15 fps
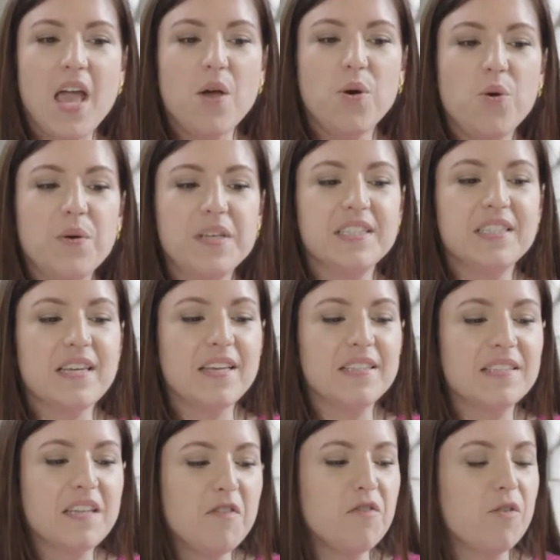who is
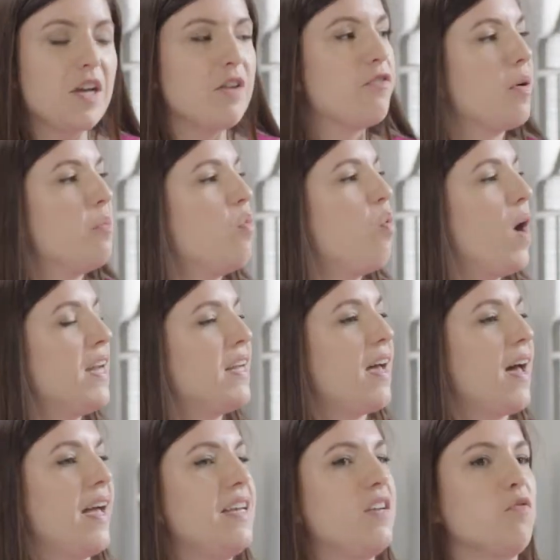suffering from what
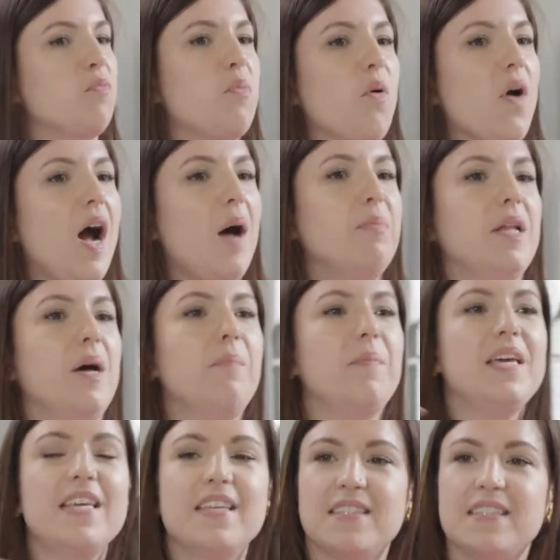kind of problem
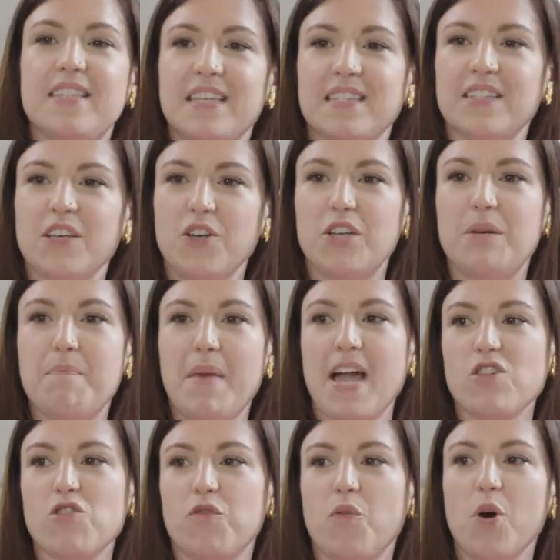is this a good
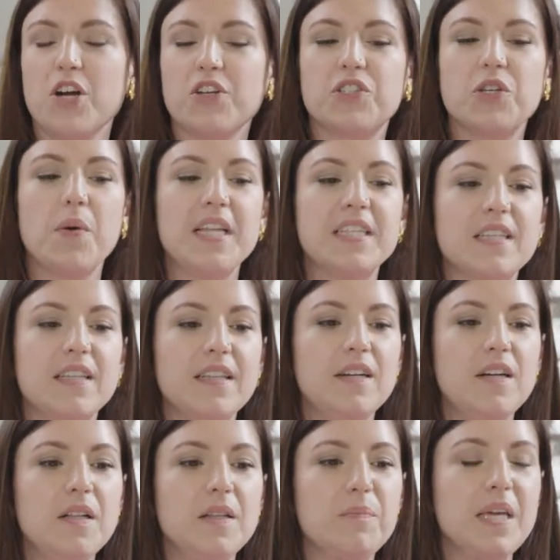match for? So it's
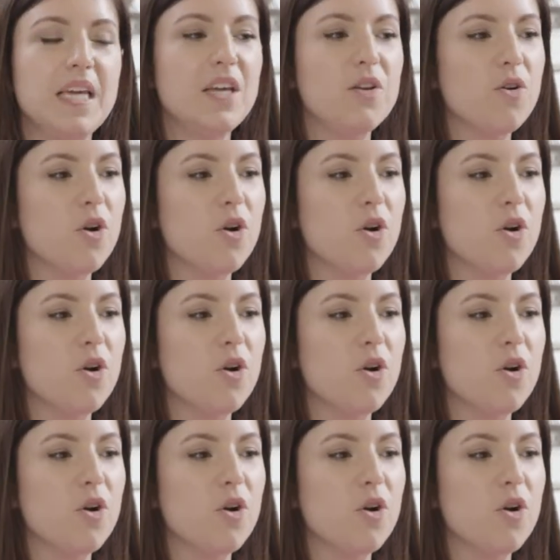being an